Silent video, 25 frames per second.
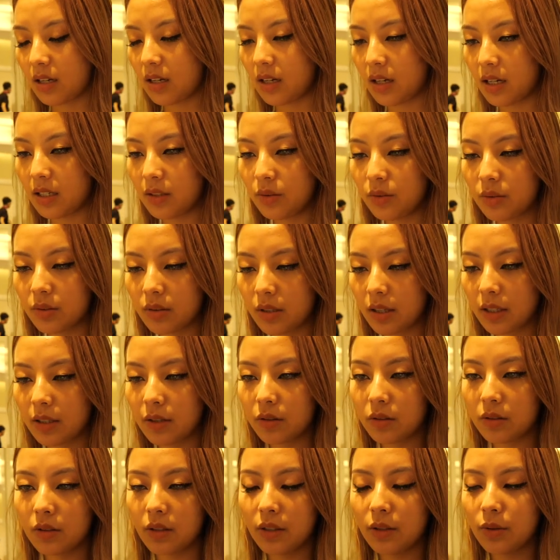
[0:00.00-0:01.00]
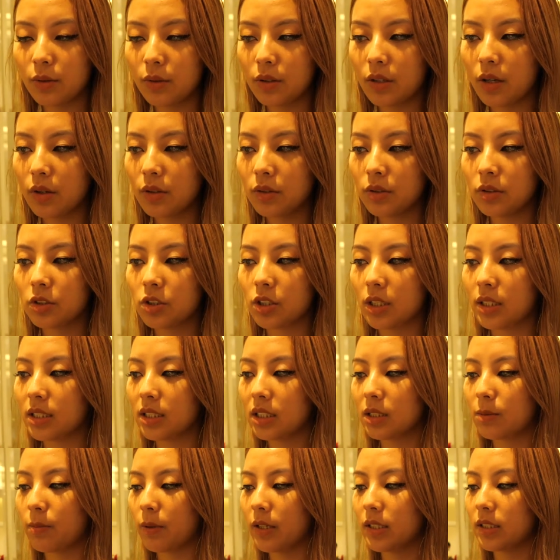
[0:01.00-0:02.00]
I don't go to
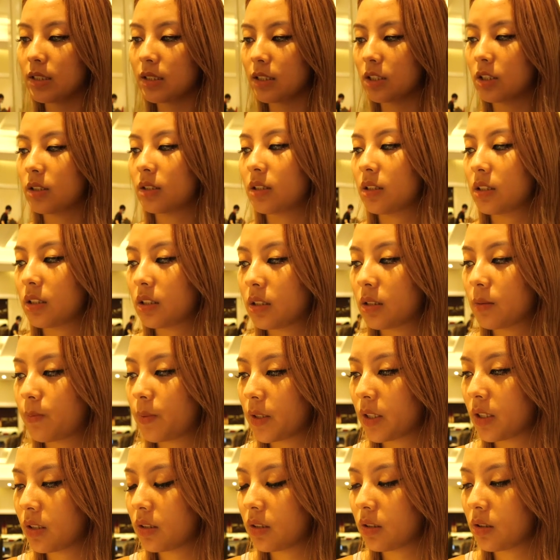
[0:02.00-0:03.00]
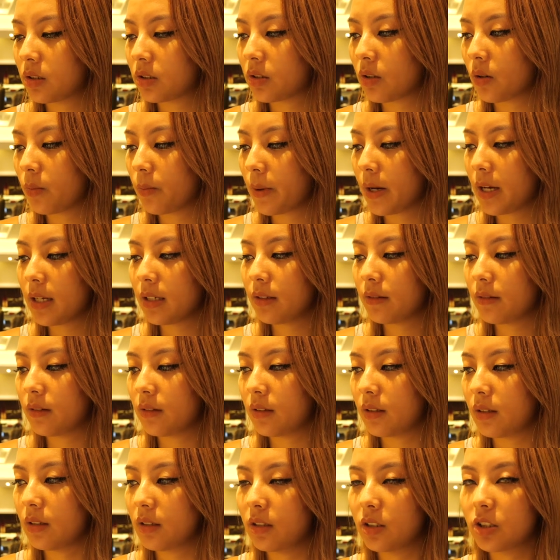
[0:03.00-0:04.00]
Chinese places just because they're so bad
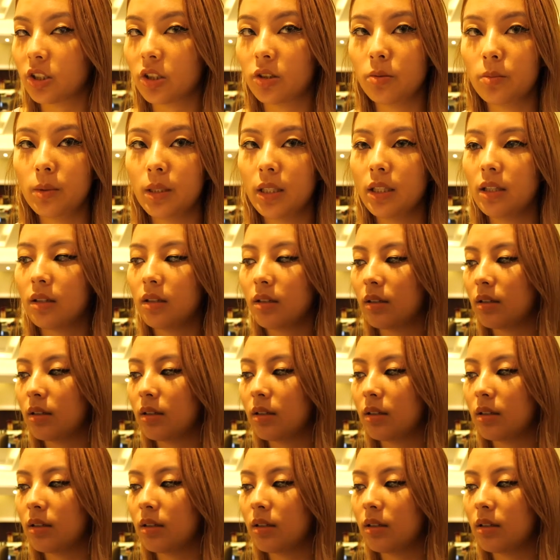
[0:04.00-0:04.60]
in Germany.